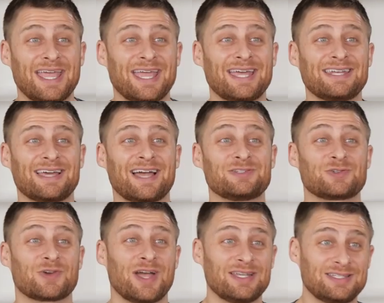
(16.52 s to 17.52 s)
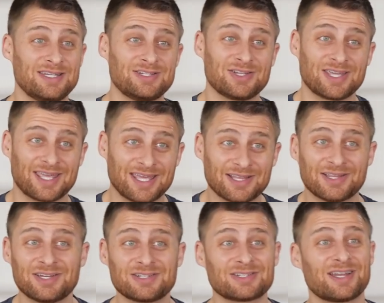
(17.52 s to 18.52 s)
And I tried teaching
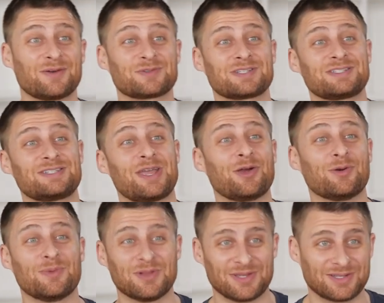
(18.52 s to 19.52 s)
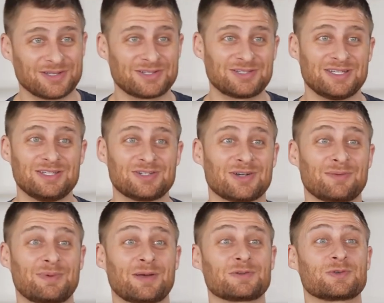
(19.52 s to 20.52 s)
English, and I was a terrible English teacher,
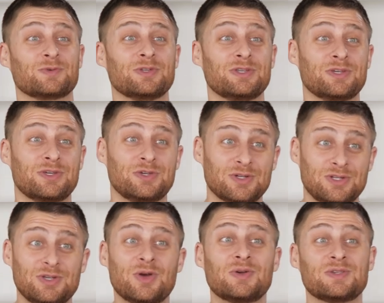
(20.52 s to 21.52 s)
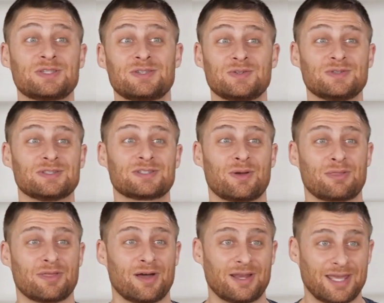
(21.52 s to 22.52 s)
but I was a really good yoga student. So I
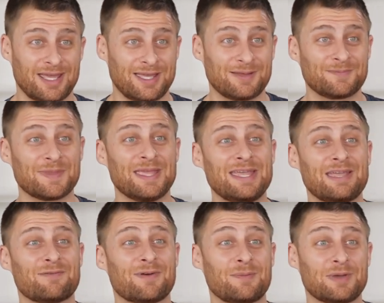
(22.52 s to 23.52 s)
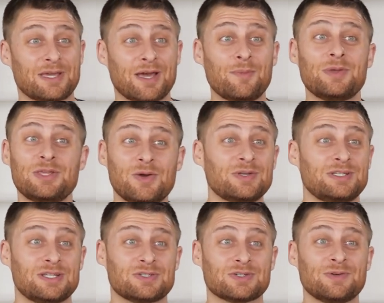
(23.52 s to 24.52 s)
thought, hey, if I become a yoga
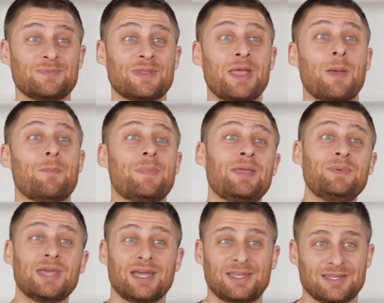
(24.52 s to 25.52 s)
teacher, maybe I